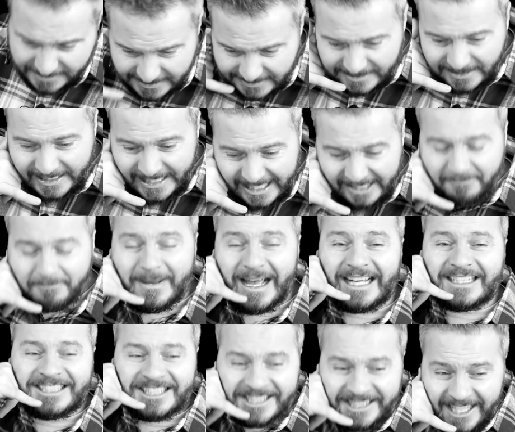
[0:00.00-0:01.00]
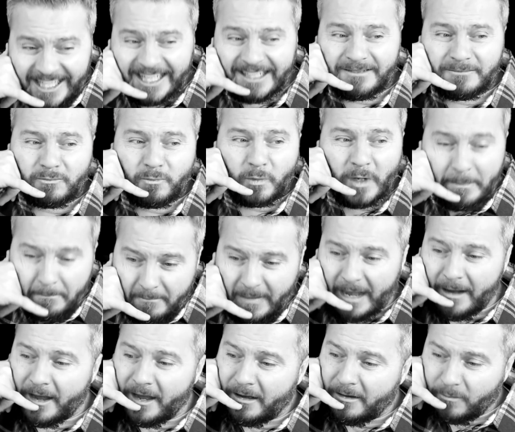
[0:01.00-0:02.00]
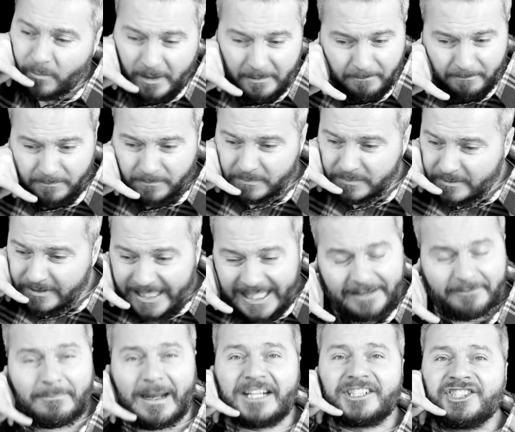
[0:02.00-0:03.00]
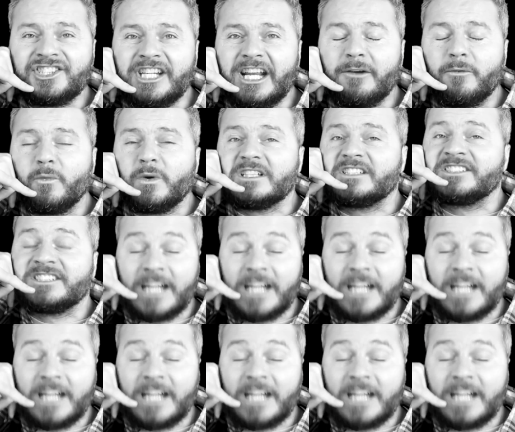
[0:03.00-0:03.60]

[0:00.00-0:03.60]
Just leave my shit with my, with, leave my shit with